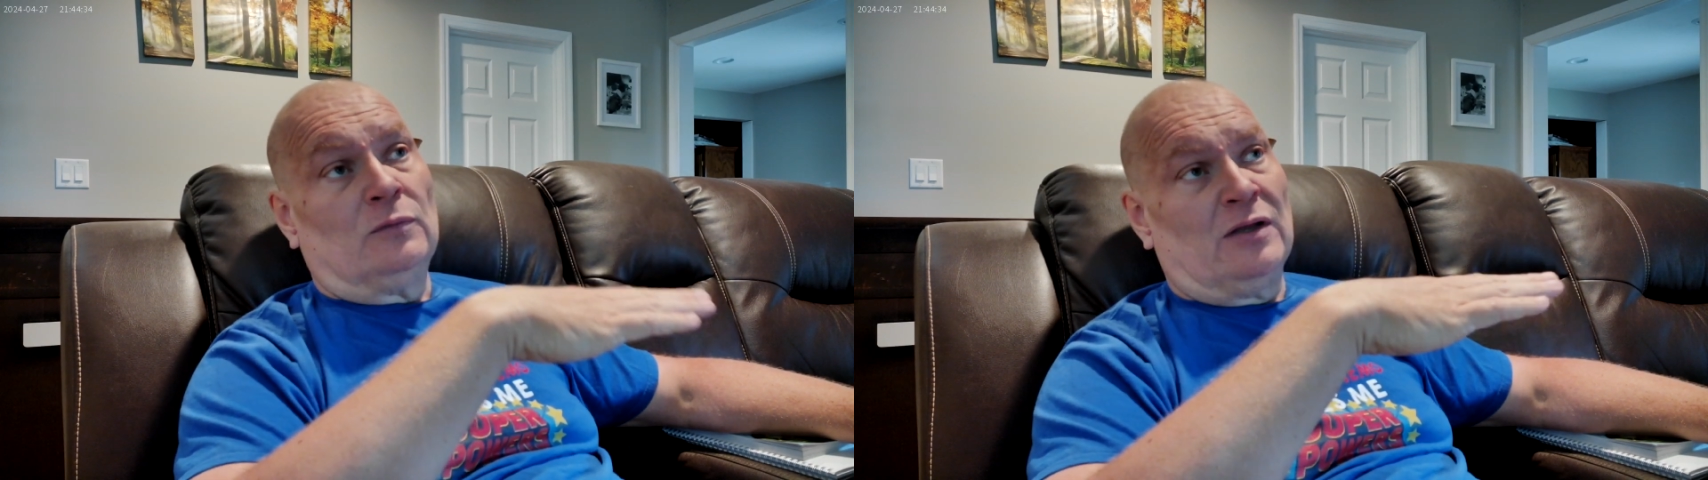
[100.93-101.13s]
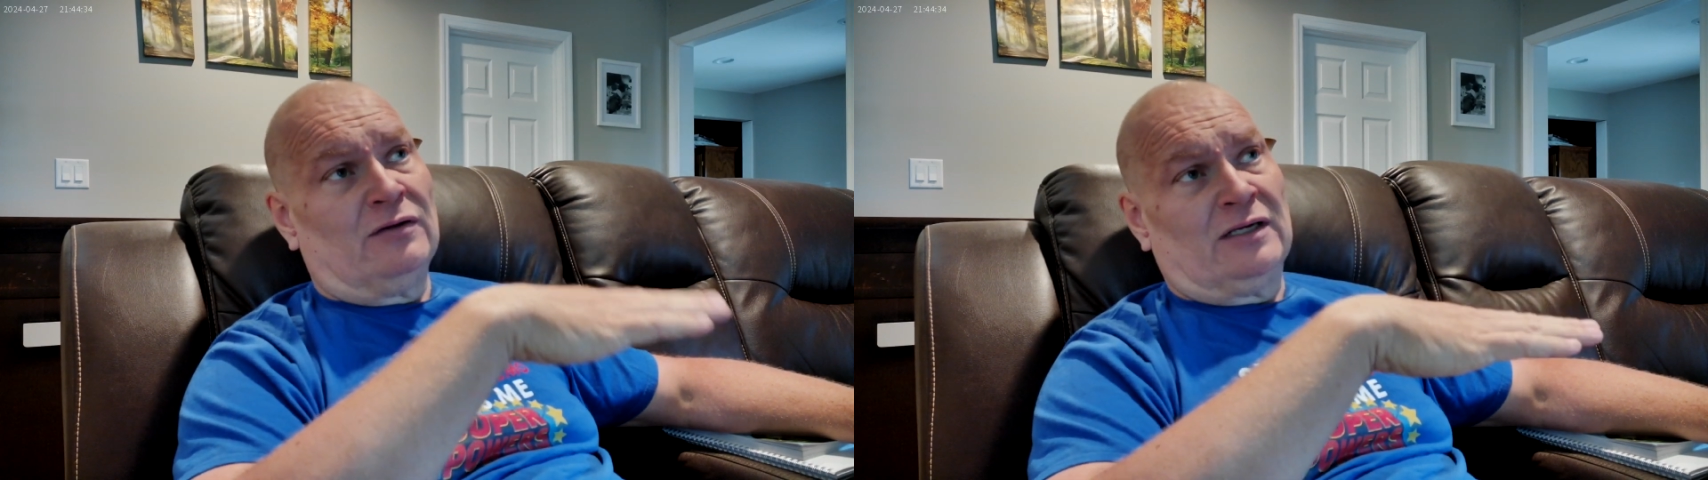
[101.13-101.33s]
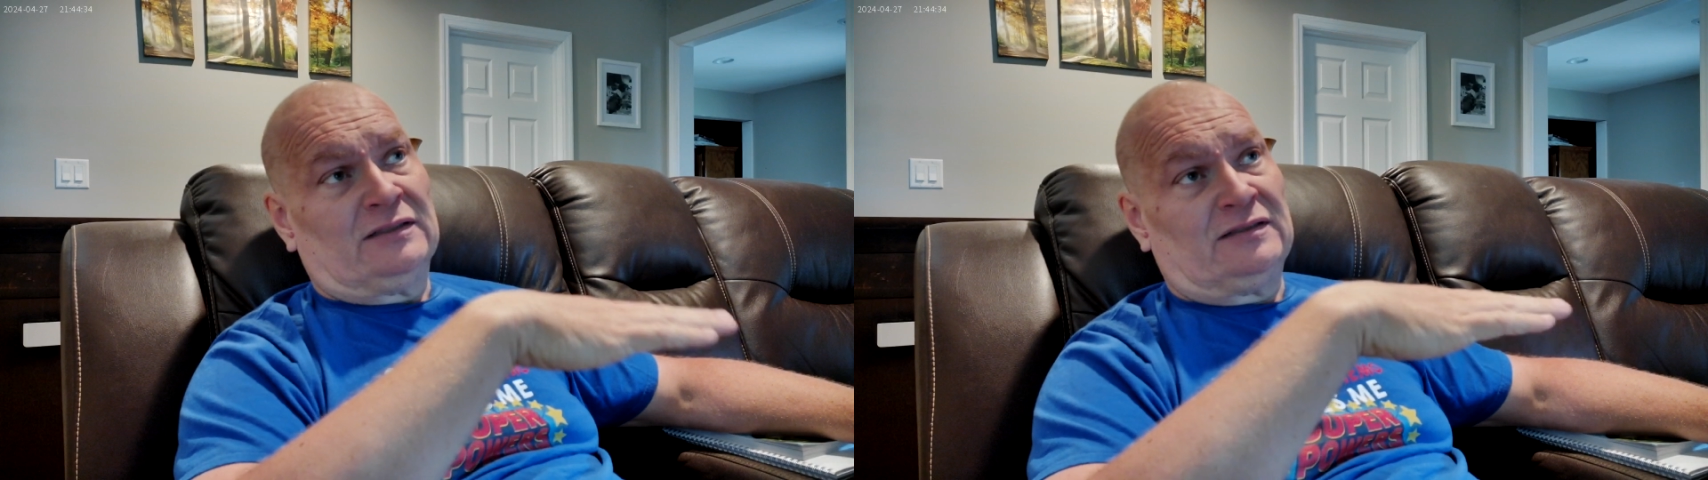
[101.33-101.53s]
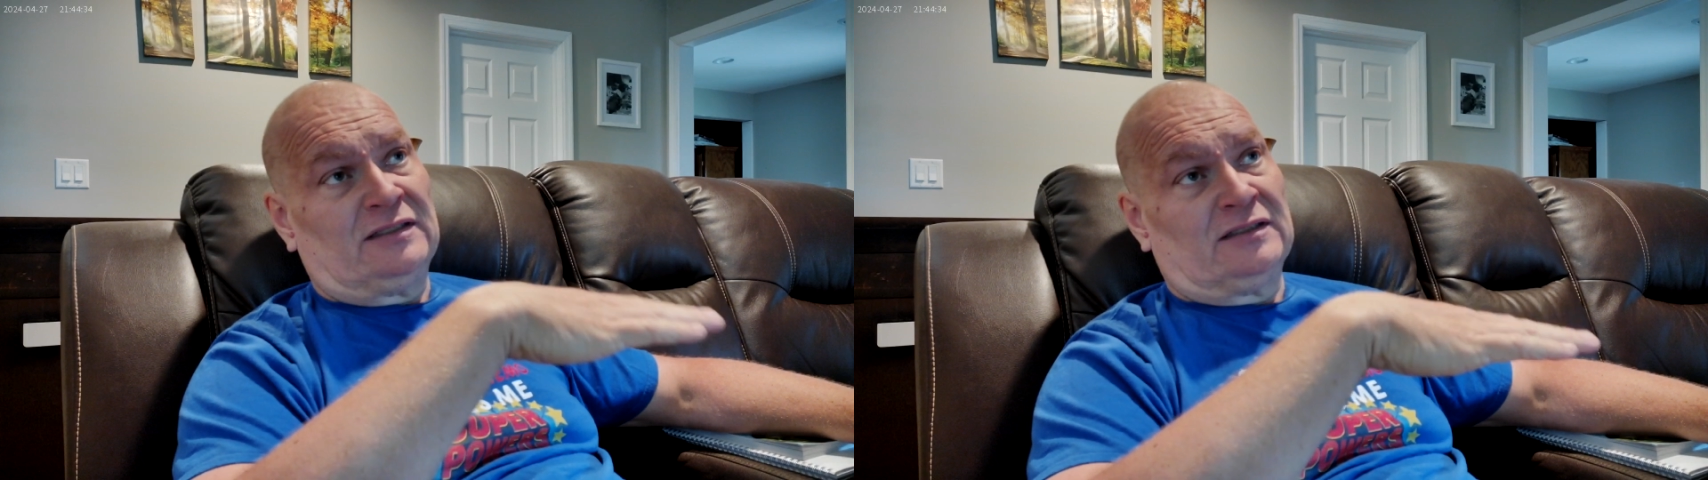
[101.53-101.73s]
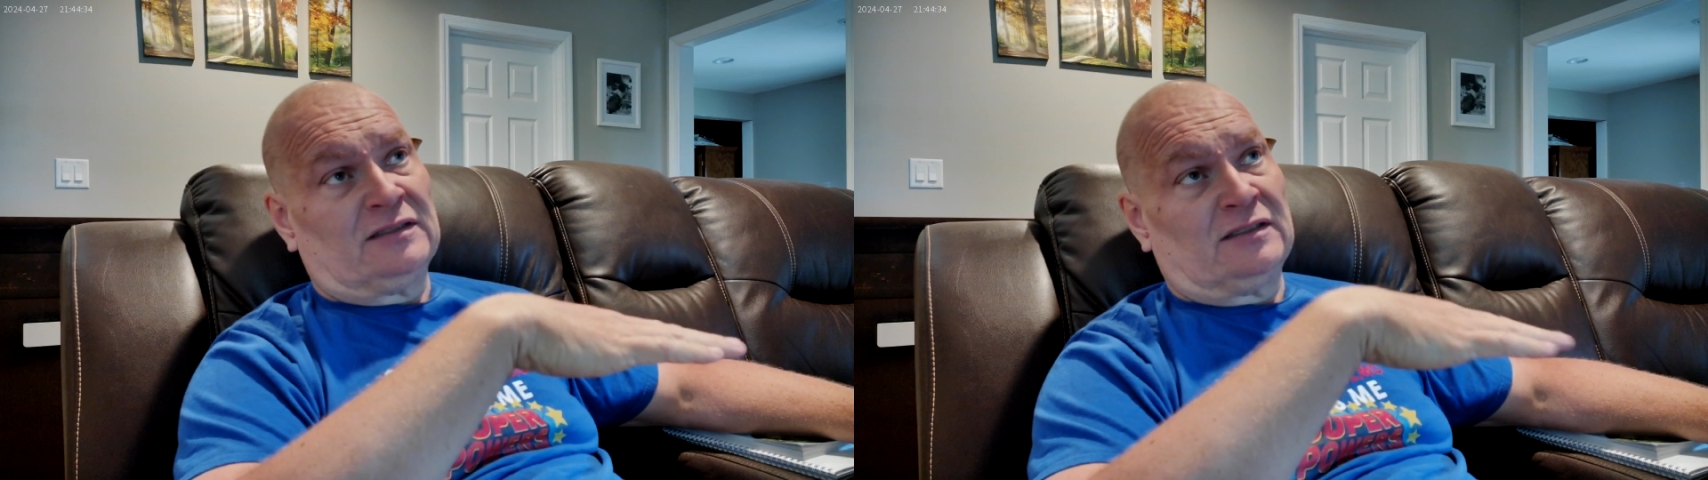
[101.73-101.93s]
whether at
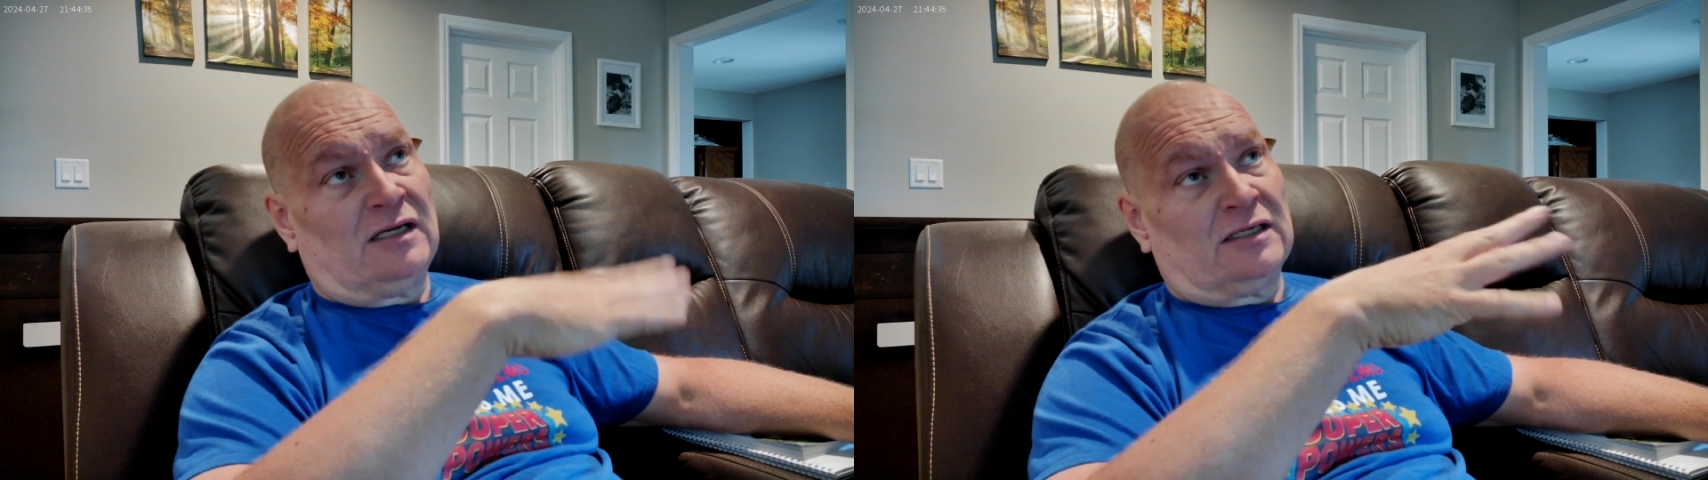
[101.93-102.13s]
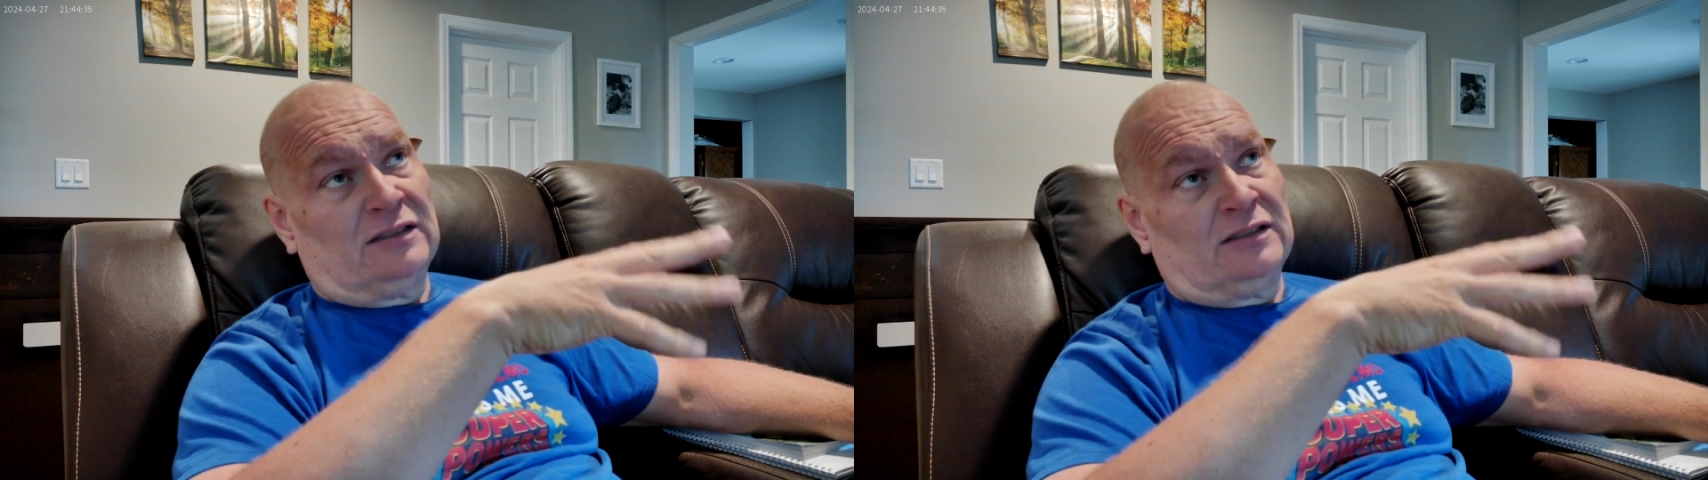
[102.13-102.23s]
6 o'clock